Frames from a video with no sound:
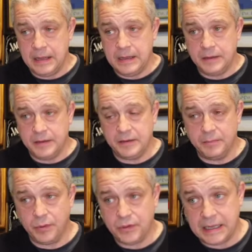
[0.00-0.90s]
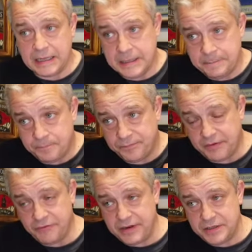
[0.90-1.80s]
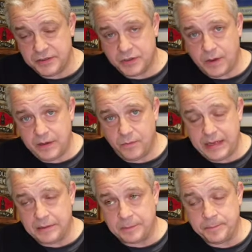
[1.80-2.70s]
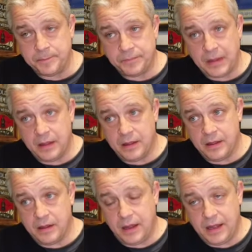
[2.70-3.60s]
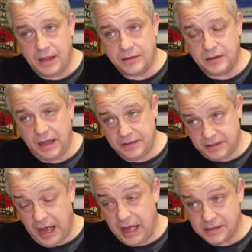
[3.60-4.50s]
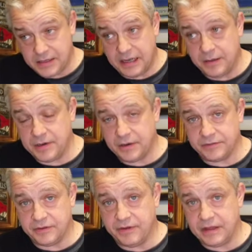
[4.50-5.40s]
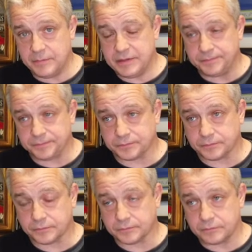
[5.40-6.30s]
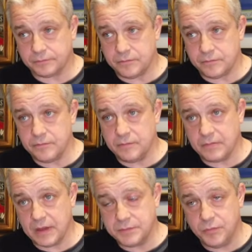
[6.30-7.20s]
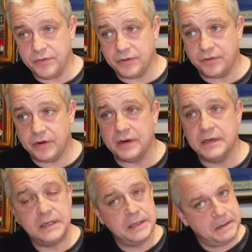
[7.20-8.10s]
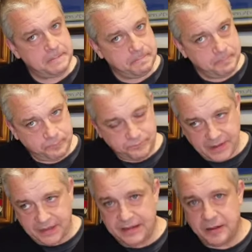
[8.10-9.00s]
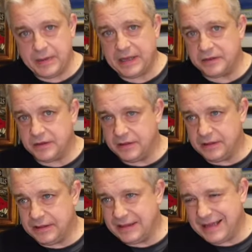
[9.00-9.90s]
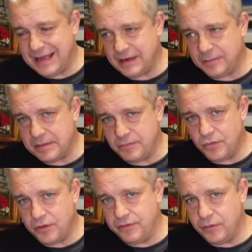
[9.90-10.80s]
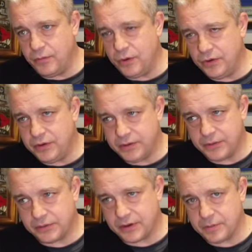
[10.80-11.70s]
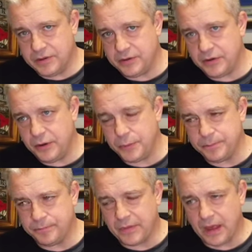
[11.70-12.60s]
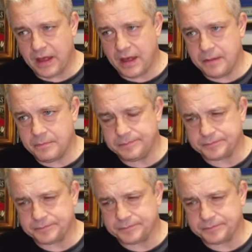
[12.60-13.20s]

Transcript: in the body, it finishes quite well and has an element of development. It's moving over a little bit more of the wood coming through. Some